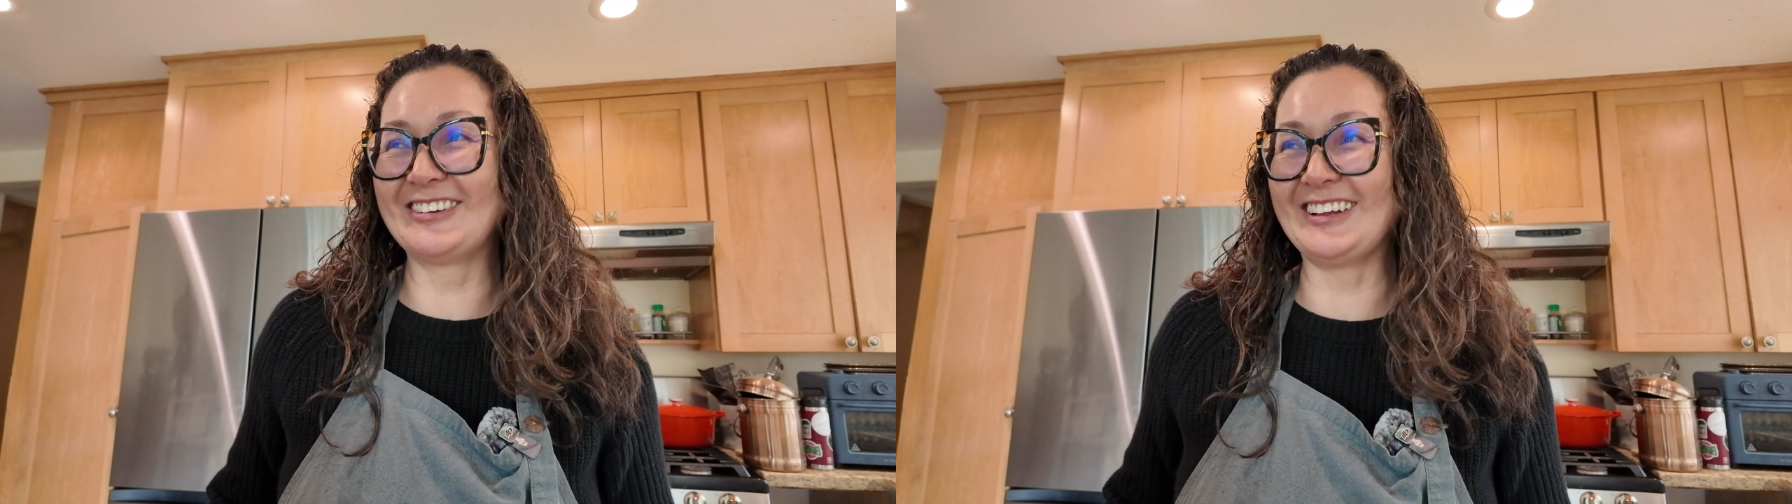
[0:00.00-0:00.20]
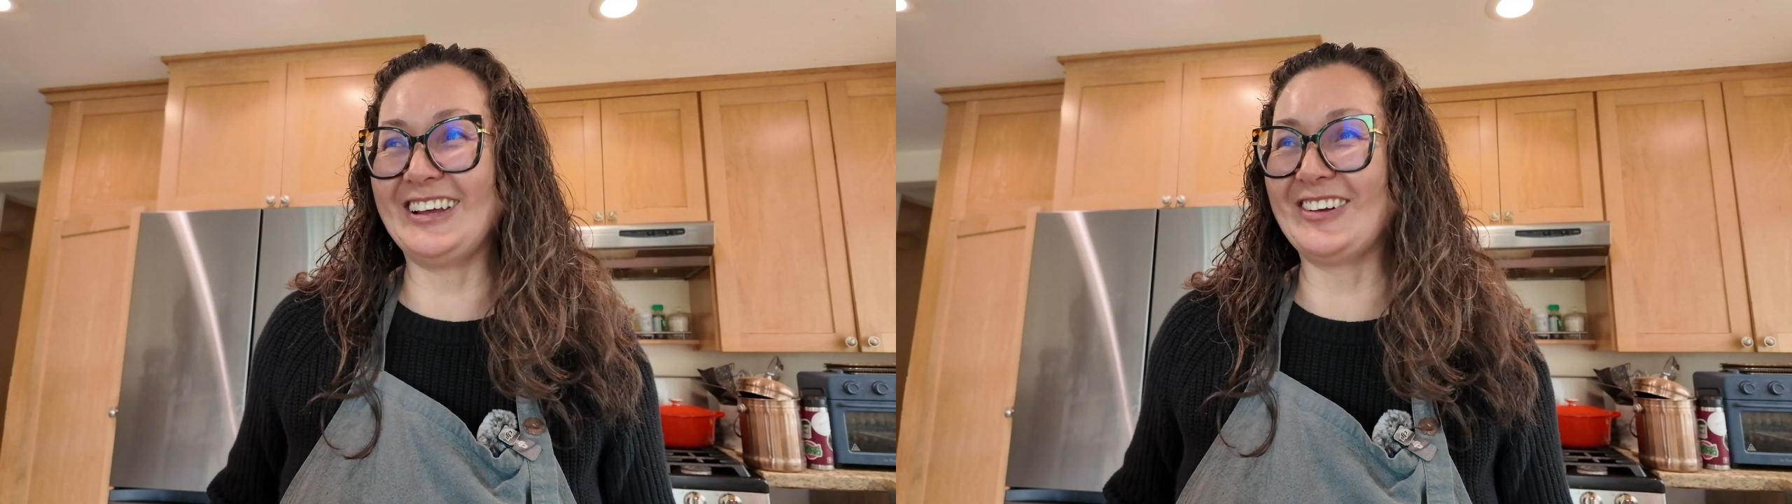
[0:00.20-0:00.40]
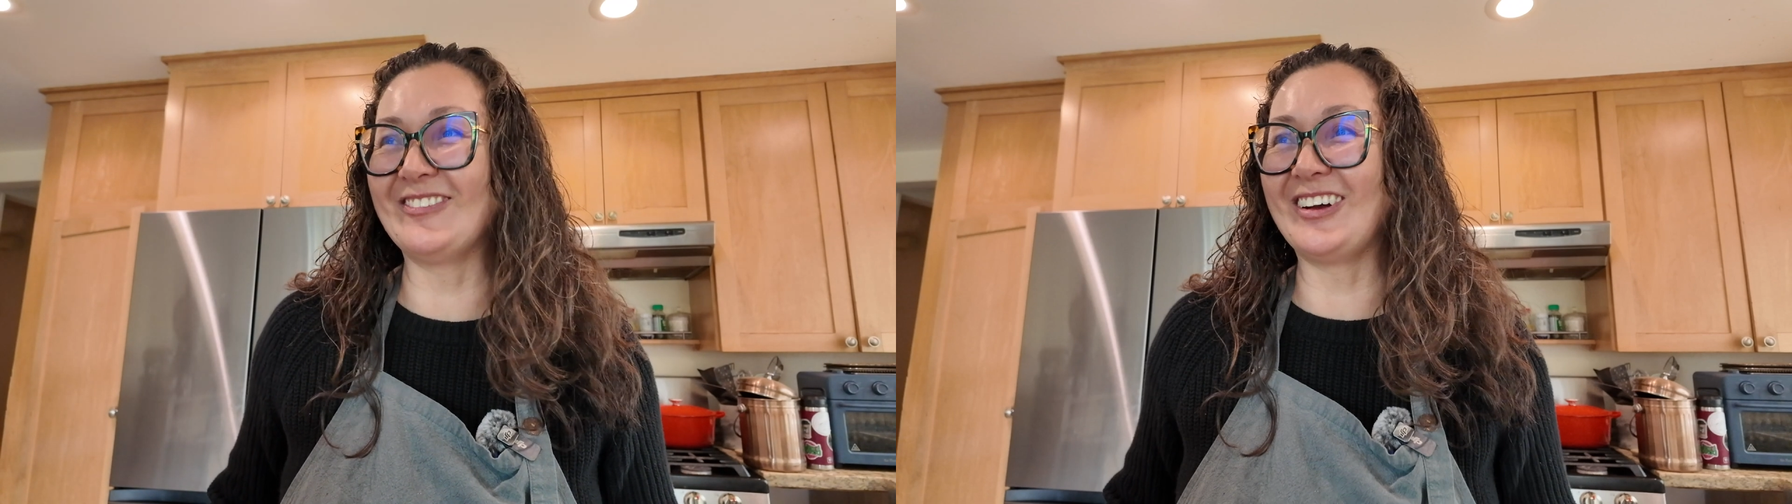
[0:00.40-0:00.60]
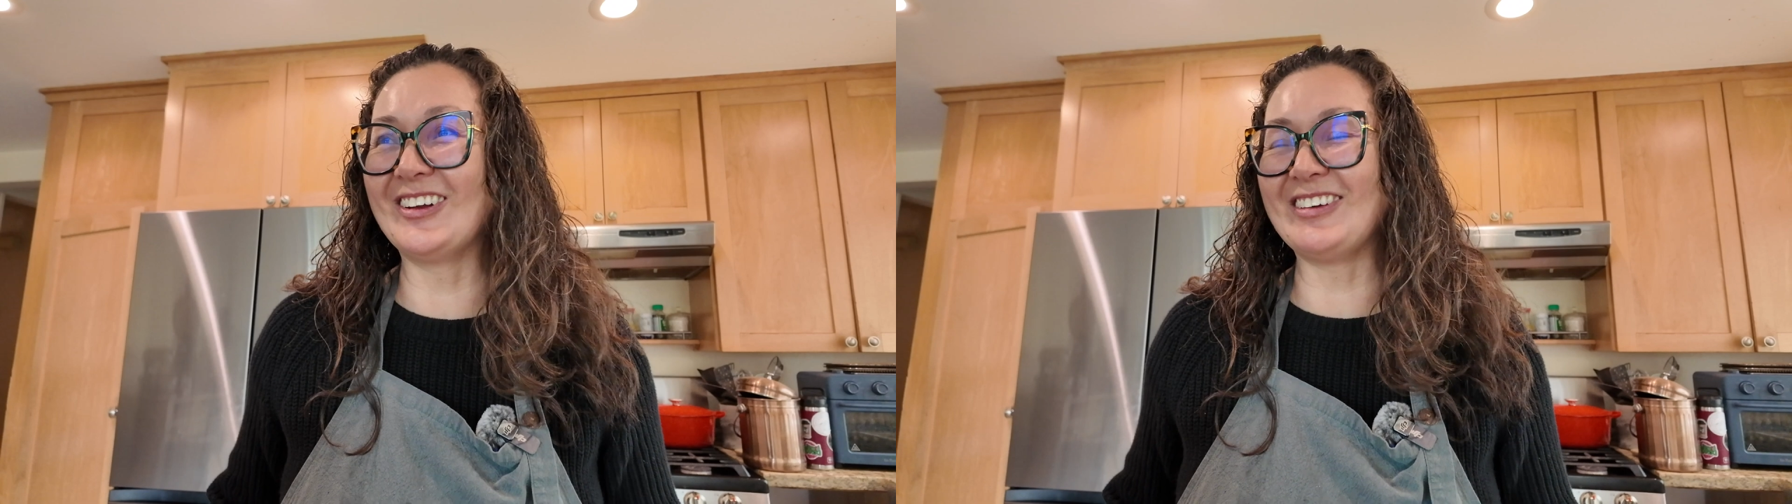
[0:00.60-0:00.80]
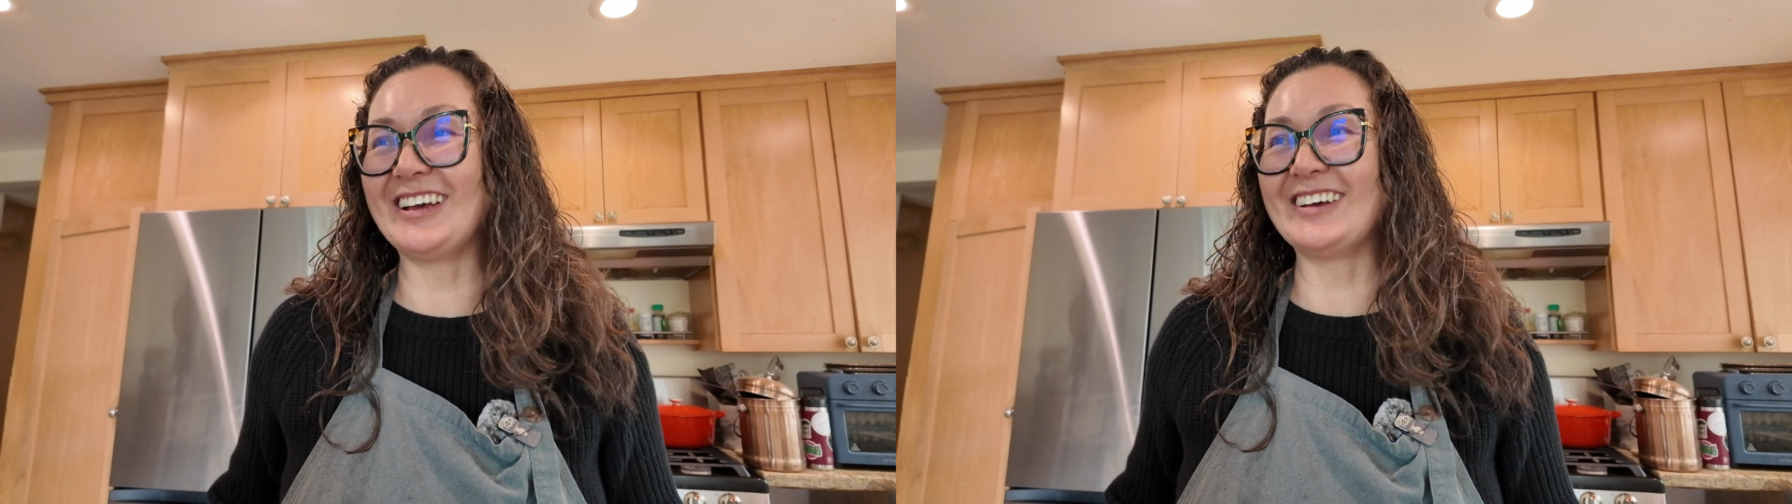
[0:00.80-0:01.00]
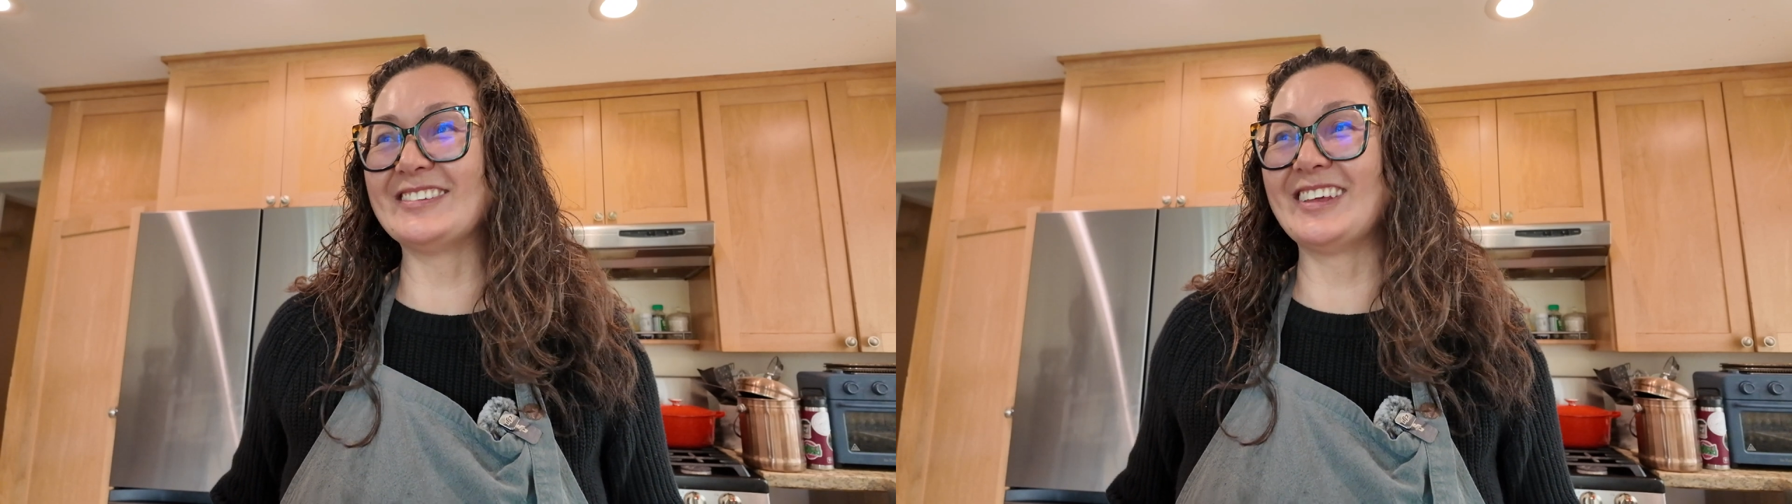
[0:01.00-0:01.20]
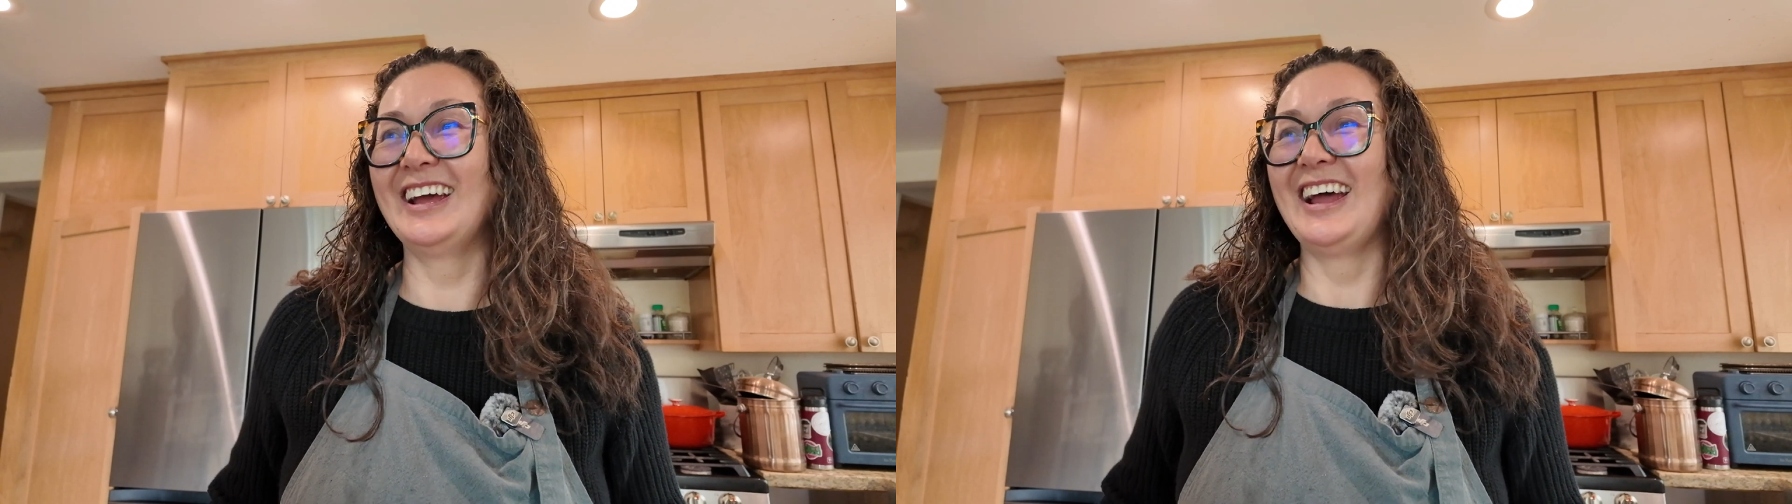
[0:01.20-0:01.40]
really good one because